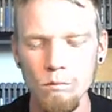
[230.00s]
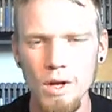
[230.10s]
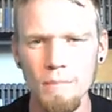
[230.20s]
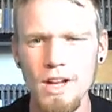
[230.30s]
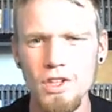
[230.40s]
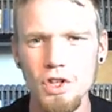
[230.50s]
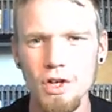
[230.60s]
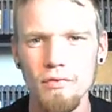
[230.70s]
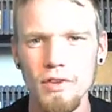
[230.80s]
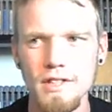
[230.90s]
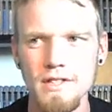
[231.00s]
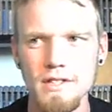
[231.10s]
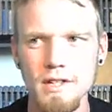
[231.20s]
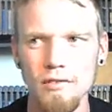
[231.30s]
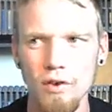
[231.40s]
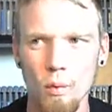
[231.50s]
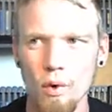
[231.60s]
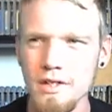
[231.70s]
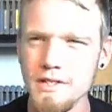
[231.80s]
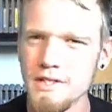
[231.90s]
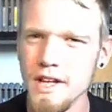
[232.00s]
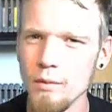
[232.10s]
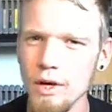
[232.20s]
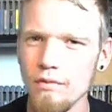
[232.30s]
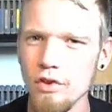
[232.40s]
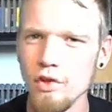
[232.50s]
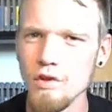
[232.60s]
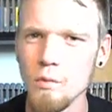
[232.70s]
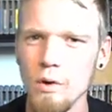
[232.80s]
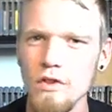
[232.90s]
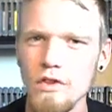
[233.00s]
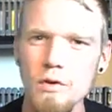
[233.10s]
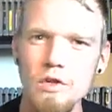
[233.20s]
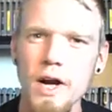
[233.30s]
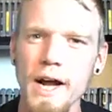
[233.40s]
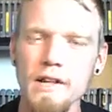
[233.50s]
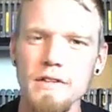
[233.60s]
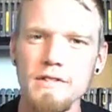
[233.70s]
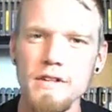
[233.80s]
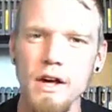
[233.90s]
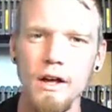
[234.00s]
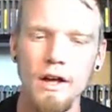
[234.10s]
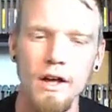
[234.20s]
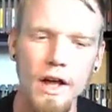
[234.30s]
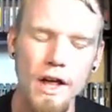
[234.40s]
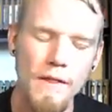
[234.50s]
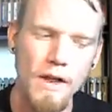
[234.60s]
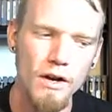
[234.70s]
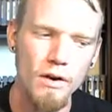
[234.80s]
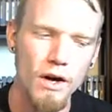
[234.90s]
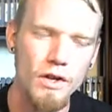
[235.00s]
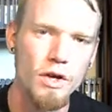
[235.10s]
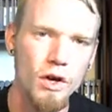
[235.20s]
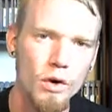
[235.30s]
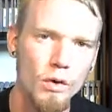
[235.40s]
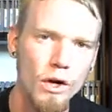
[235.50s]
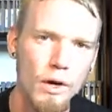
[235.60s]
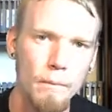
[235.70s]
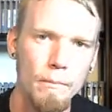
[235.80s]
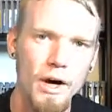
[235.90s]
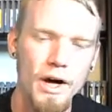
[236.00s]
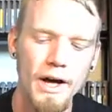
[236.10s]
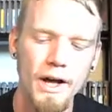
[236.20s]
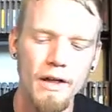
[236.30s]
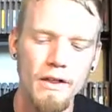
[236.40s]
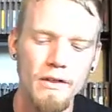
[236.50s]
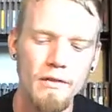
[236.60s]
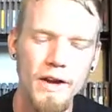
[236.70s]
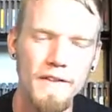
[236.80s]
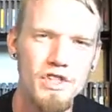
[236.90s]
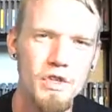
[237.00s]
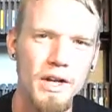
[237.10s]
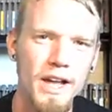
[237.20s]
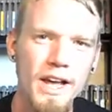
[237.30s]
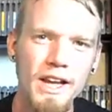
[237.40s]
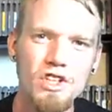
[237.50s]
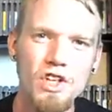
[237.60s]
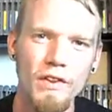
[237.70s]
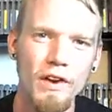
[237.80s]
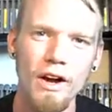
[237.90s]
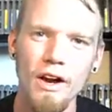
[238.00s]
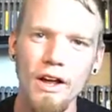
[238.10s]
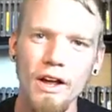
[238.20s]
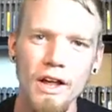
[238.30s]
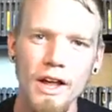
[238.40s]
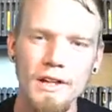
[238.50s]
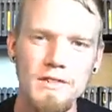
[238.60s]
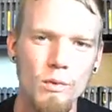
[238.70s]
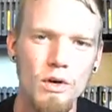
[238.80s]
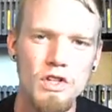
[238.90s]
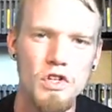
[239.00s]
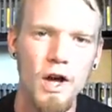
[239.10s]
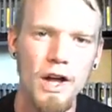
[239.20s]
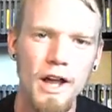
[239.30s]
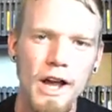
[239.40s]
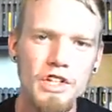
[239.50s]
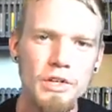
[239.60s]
not sure if it works the same way if you use one of the two dragons and then a toad, but the fact that you can hit each other, and so we're just trying to actually